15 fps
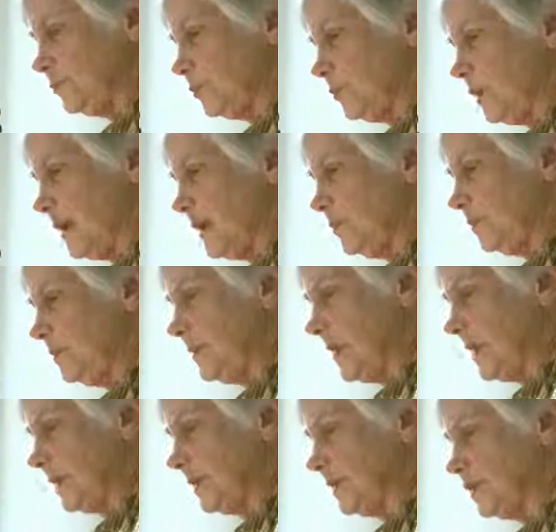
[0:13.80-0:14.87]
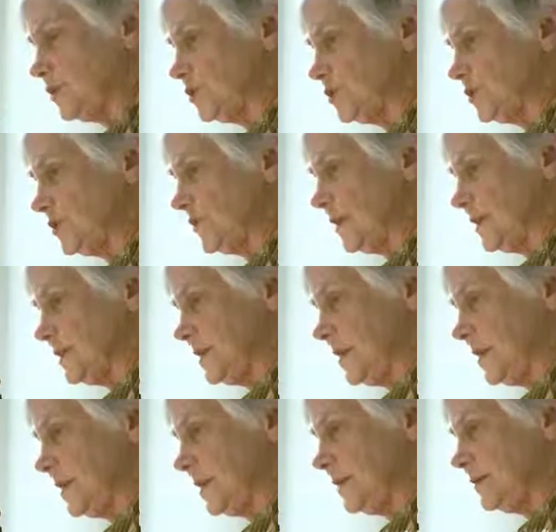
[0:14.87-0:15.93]
problematic issues of our
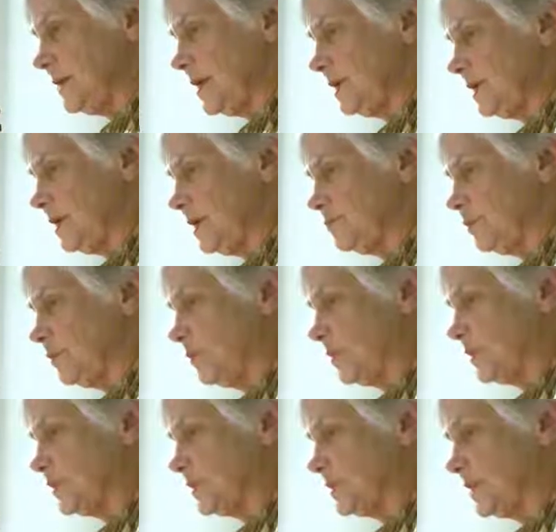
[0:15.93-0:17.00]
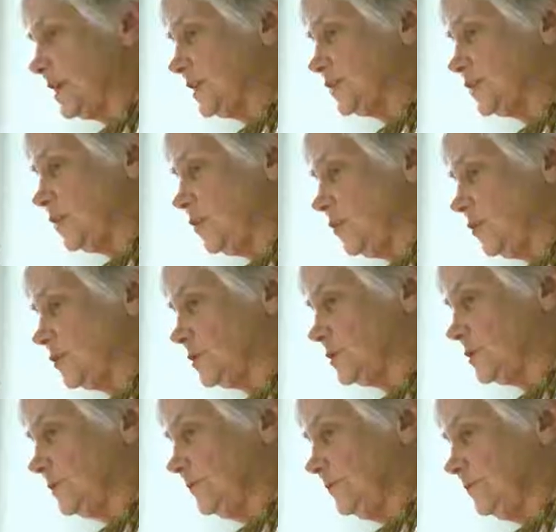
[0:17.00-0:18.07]
day, and I'm not yet prepared to say it's a
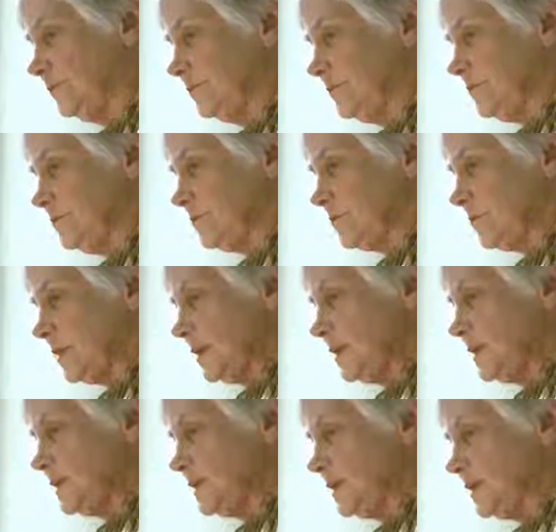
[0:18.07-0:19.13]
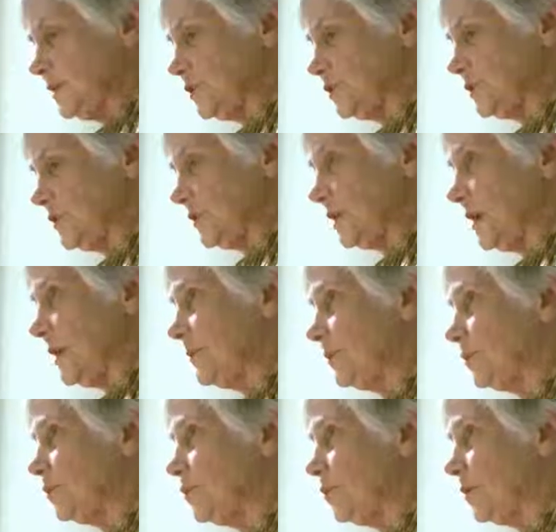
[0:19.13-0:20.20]
hoax, is the issue of the
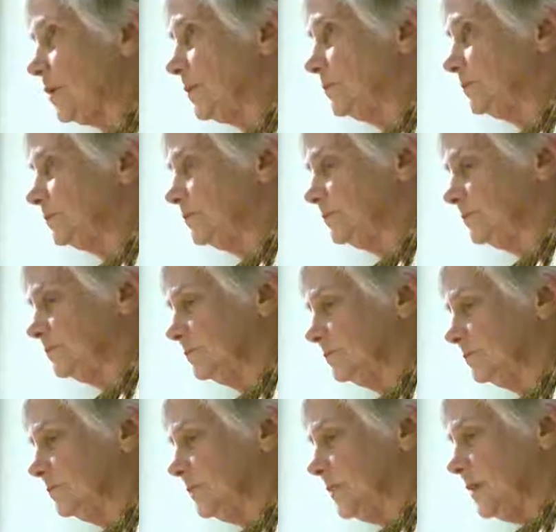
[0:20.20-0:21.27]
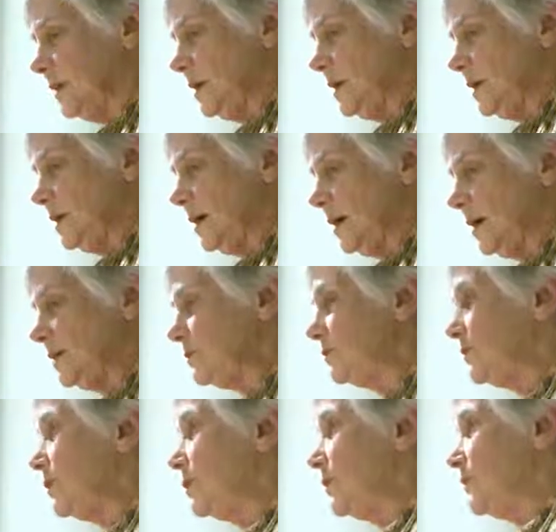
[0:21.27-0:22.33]
Common Core. I
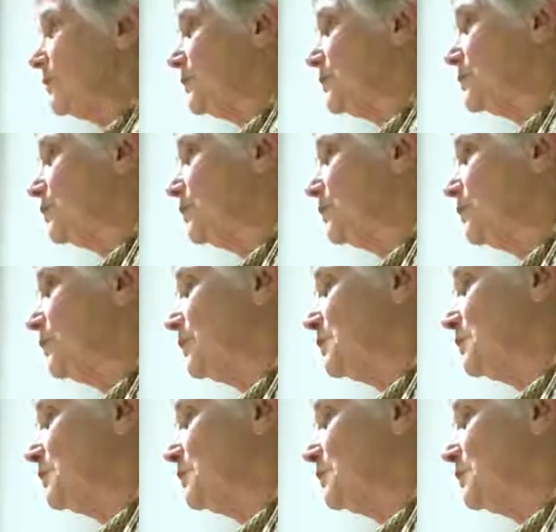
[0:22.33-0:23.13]
don't know whether it's good or it's